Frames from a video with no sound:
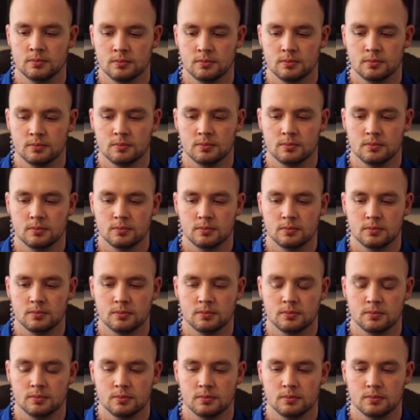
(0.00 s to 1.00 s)

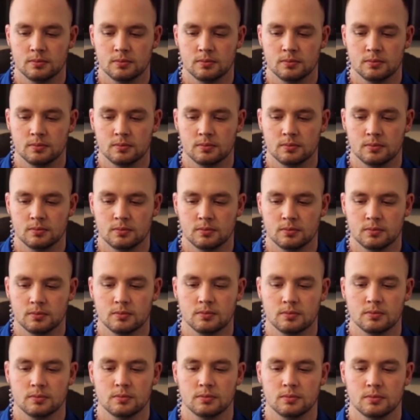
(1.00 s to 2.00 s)

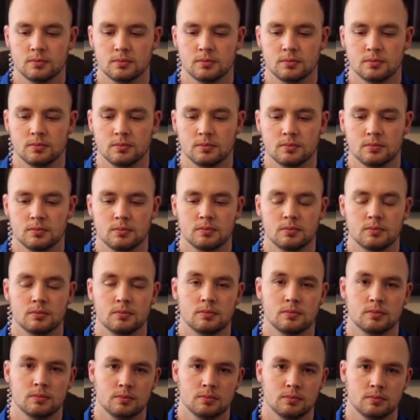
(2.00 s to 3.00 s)

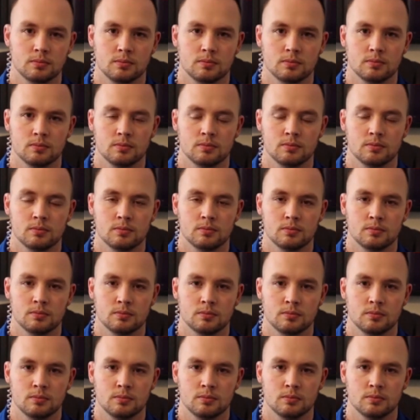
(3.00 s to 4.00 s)

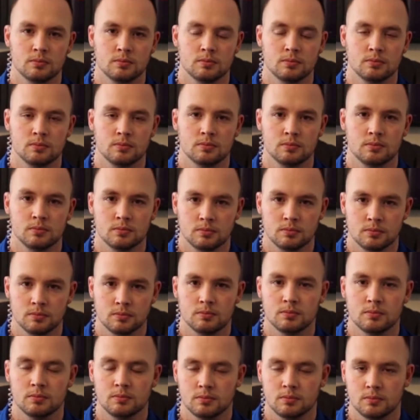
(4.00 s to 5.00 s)

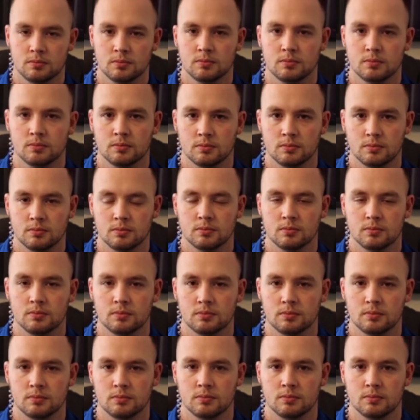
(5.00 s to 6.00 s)

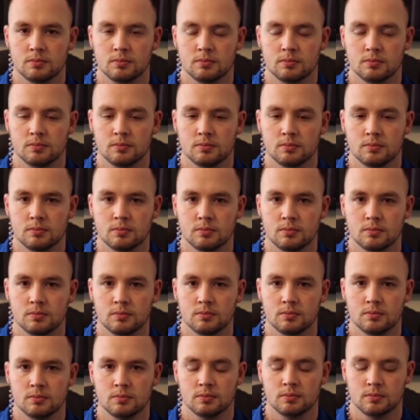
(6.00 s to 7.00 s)

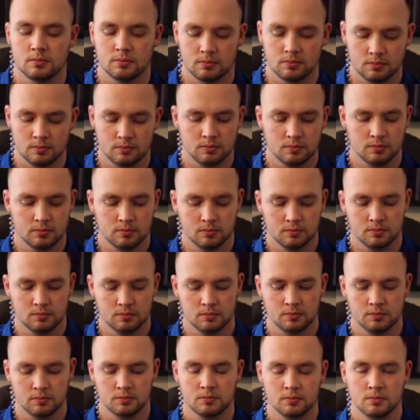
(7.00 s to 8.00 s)
[no speech]